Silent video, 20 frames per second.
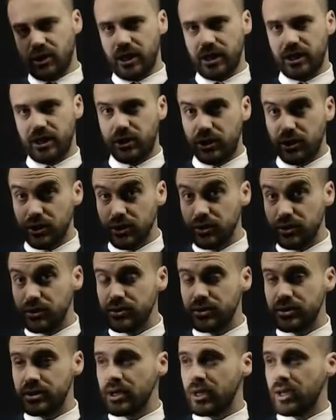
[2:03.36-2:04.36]

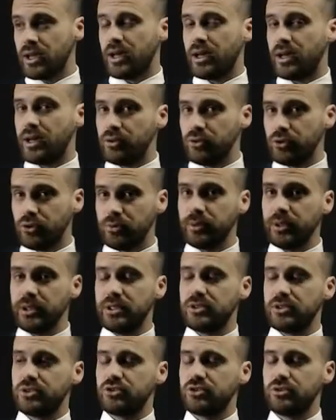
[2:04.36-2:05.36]
IQs are normally
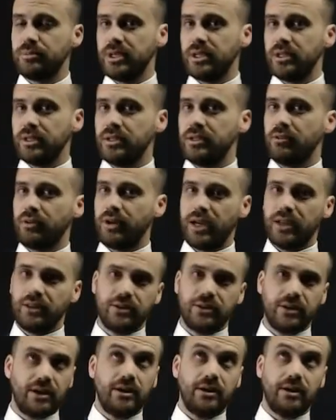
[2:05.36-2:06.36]
distributed
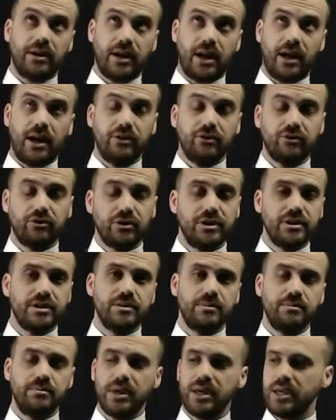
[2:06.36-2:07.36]
around 100 is
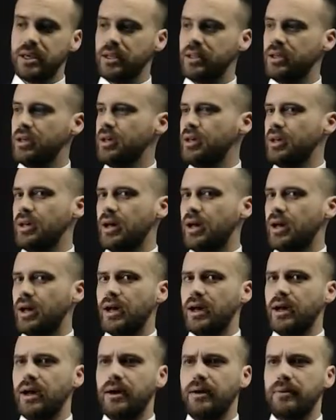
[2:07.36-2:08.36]
the mean.
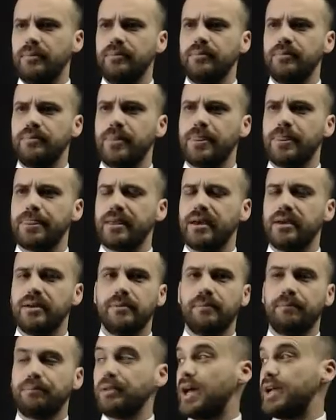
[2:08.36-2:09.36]

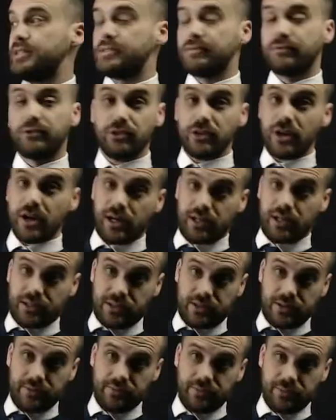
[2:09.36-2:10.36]
Blades of
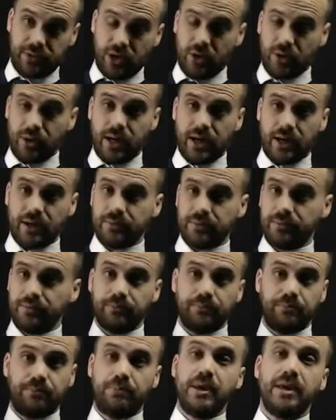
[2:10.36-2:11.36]
grass, go out,
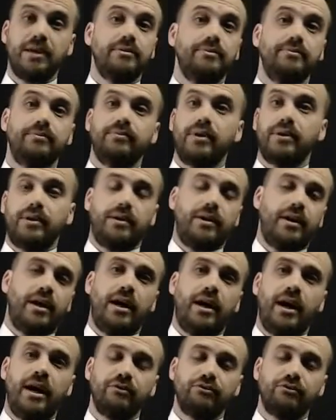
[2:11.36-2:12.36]
pick
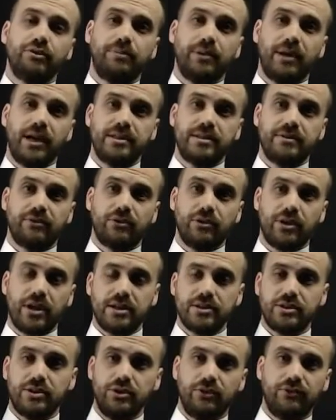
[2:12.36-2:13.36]
100 blades of
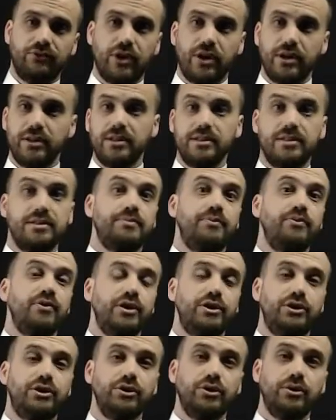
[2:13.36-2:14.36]
grass, you'll find there's
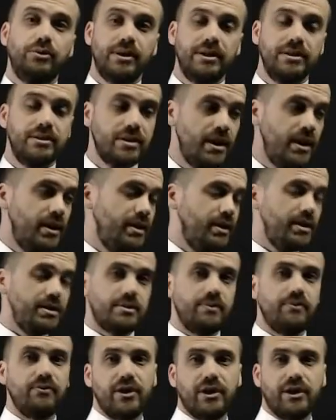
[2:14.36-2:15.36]
very short ones,
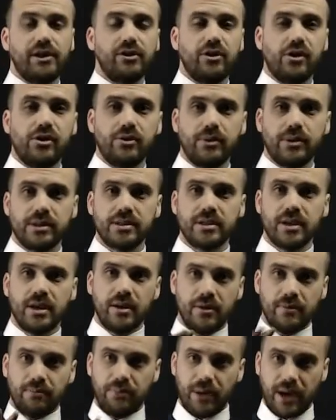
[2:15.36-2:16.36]
there's some very long ones,
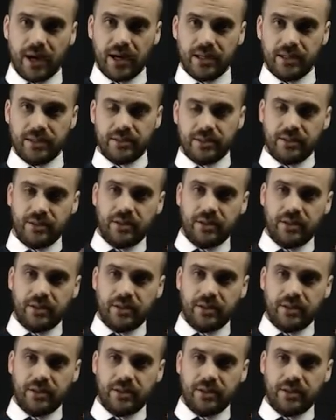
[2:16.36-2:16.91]
but